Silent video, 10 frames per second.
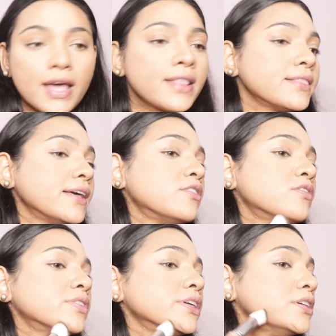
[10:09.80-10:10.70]
And then
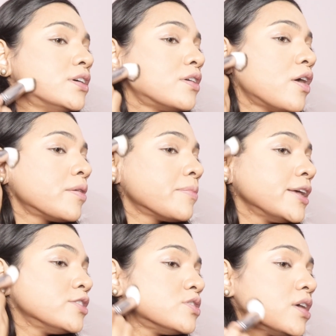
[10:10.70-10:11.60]
over here on
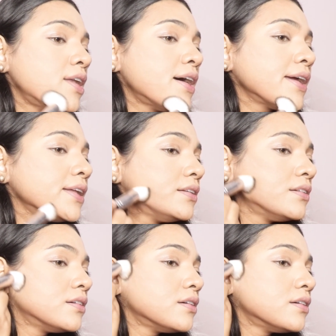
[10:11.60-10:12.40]
my jawline,